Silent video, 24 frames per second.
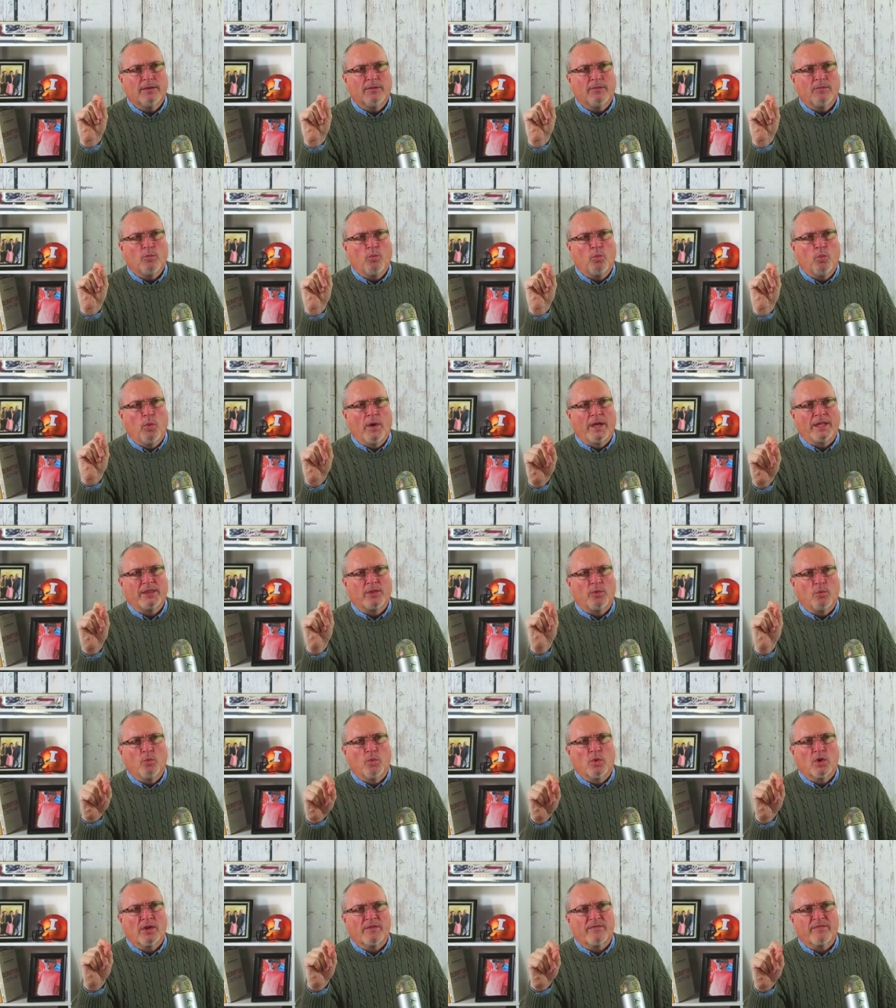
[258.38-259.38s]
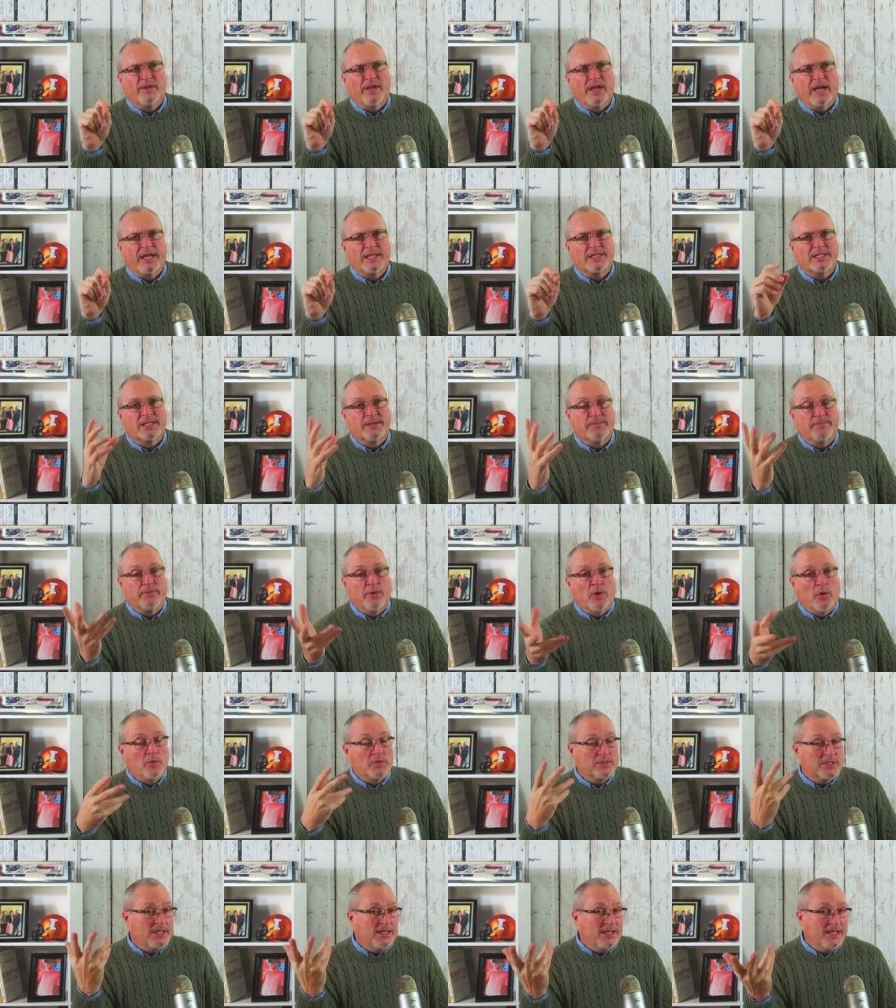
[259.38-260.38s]
what the Word of God
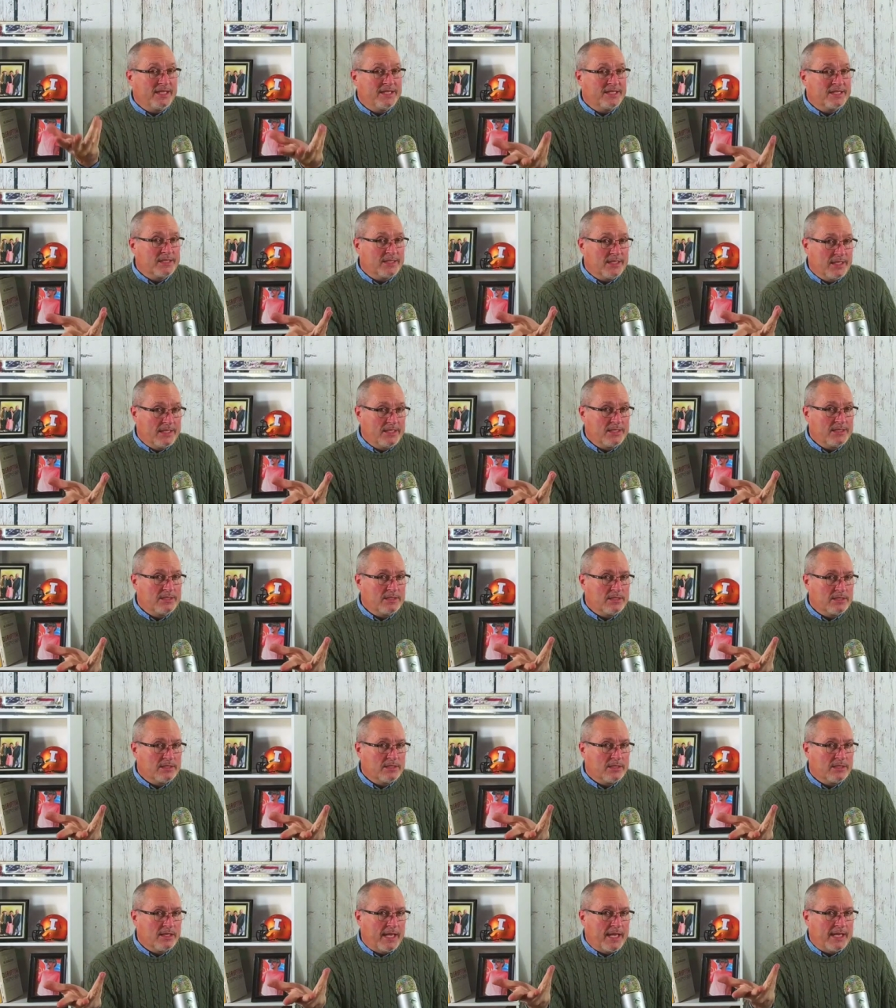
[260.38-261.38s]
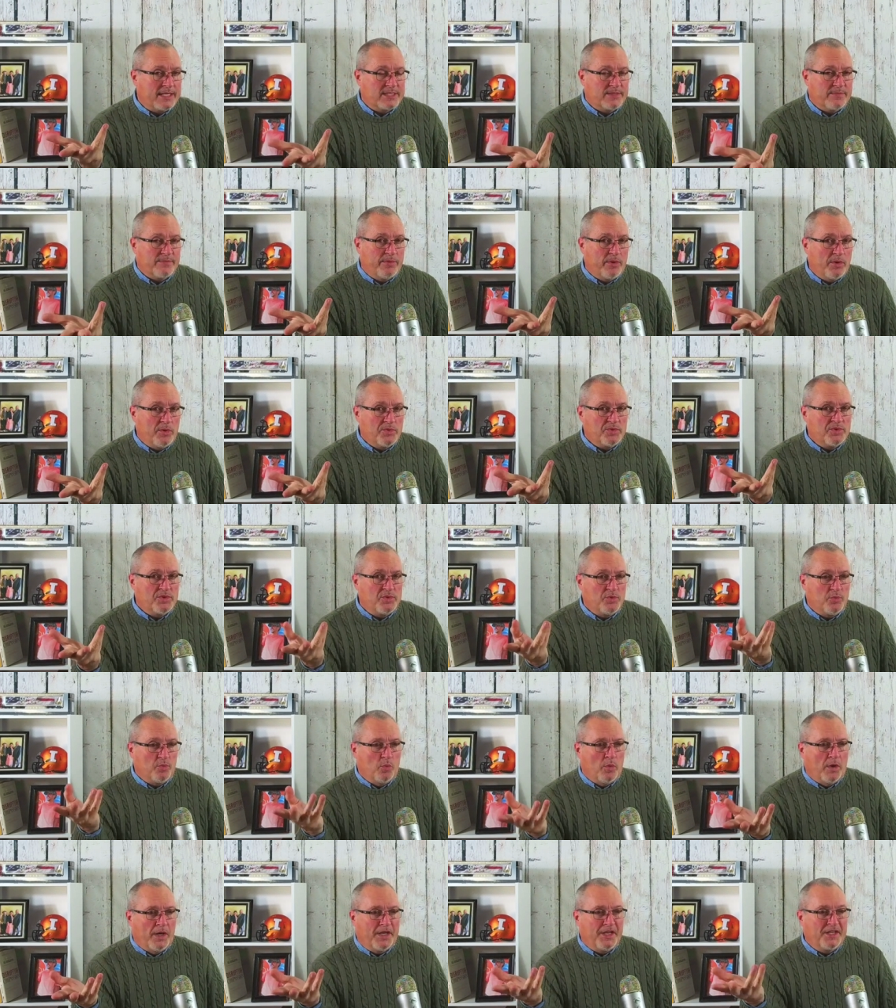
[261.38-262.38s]
supposedly says as opposed to
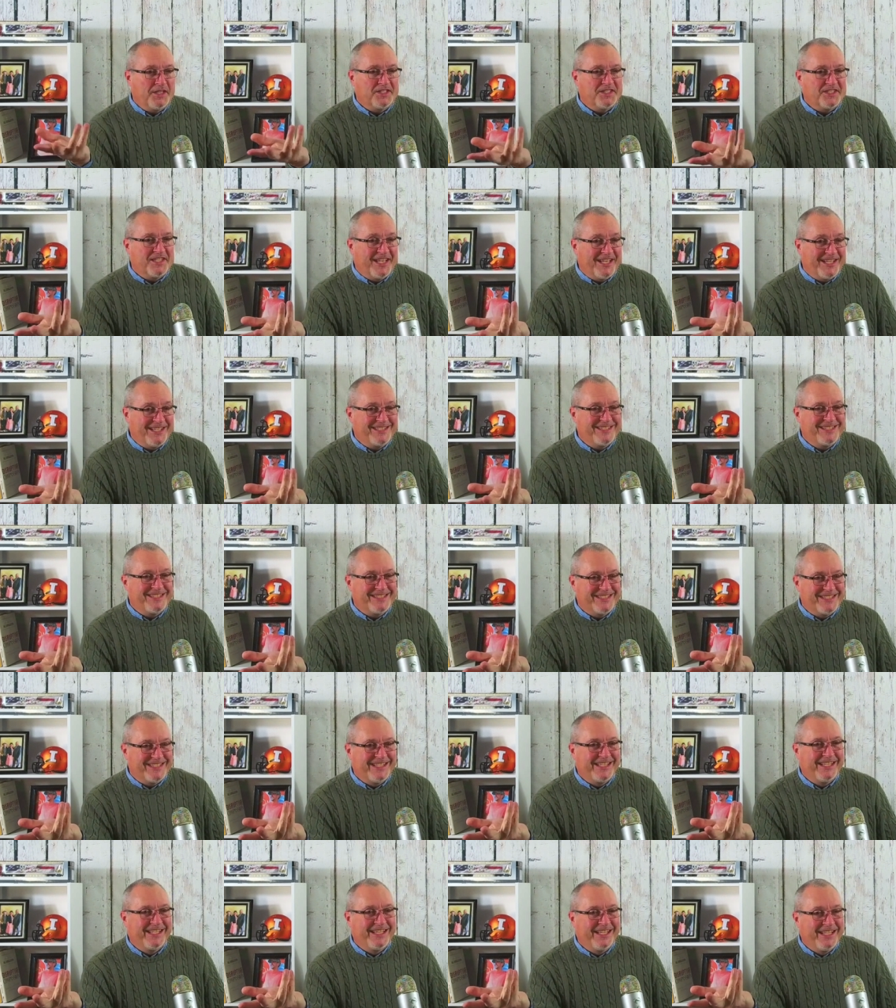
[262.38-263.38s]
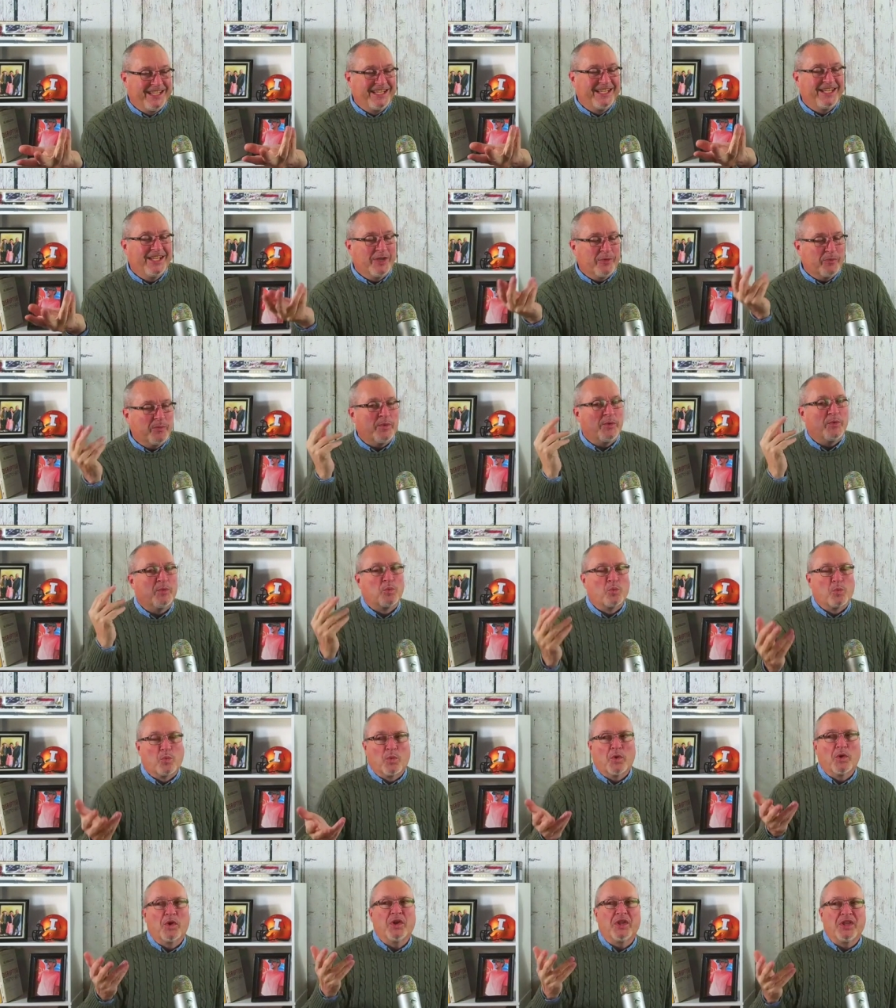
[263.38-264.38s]
what it says, we
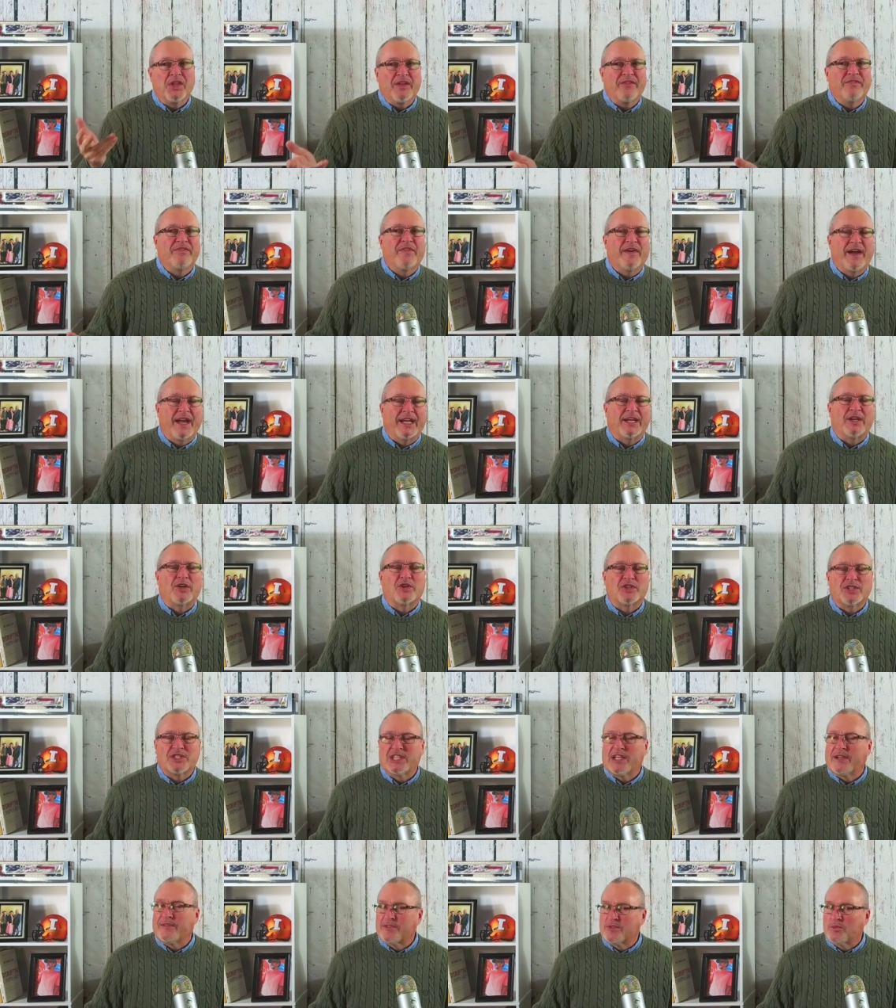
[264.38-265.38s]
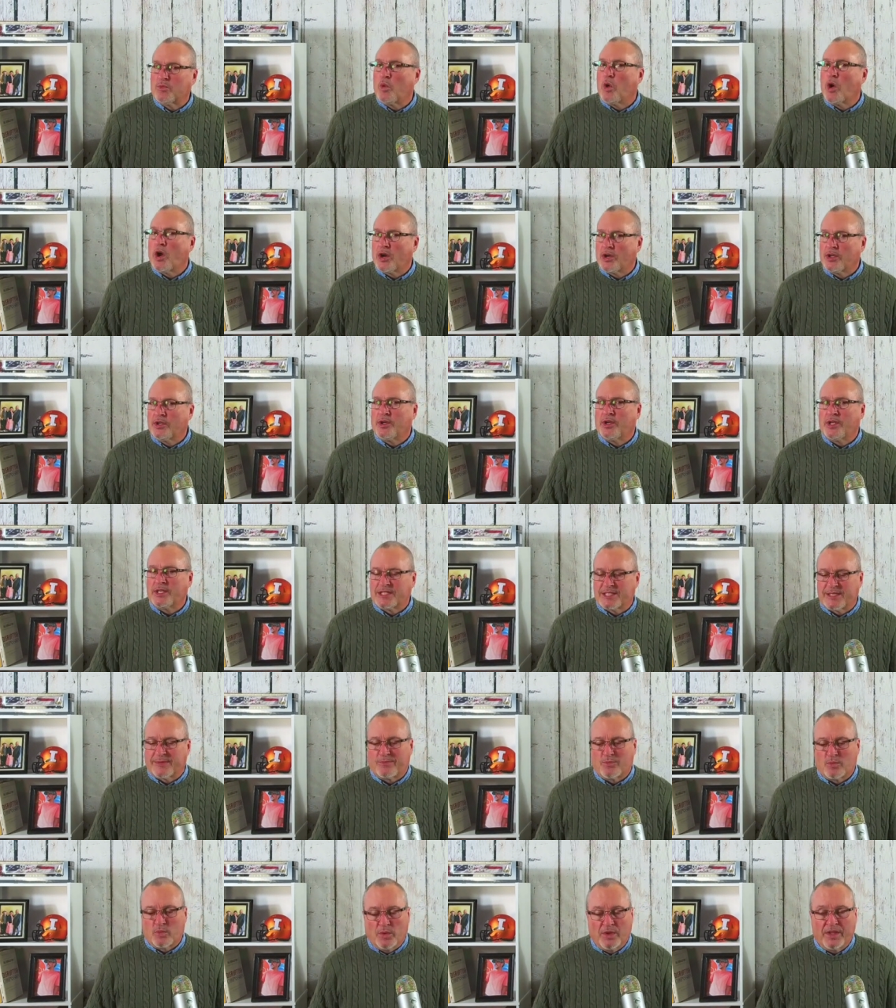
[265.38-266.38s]
really find ourselves walking on
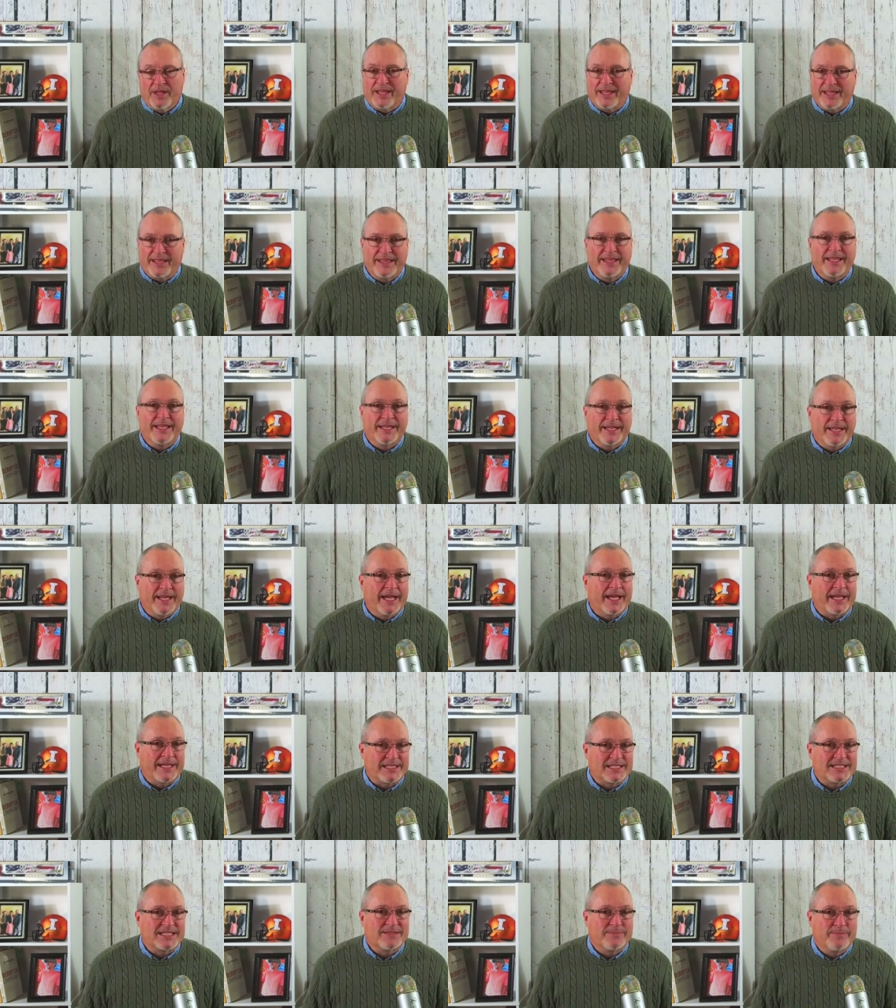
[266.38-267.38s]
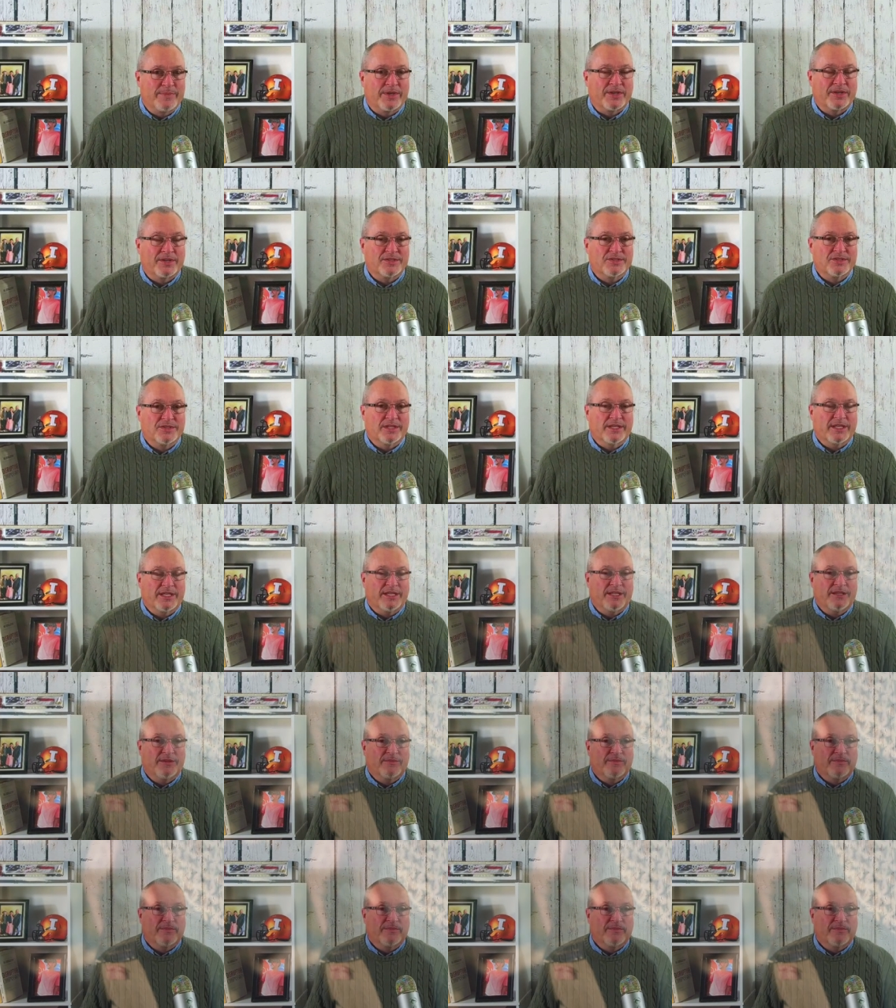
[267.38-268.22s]
some really thin ice spiritually.